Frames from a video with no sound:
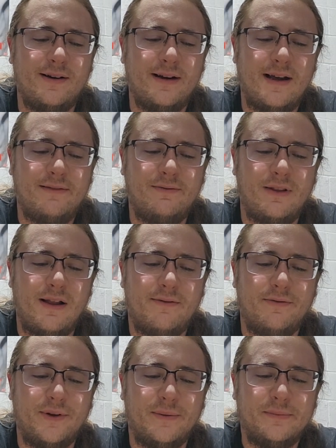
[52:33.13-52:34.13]
and I
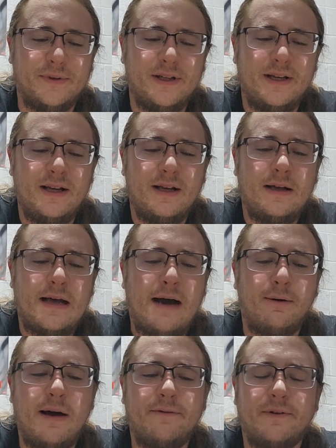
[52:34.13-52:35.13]
love them.
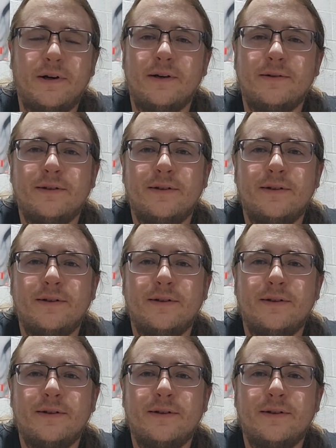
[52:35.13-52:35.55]
However,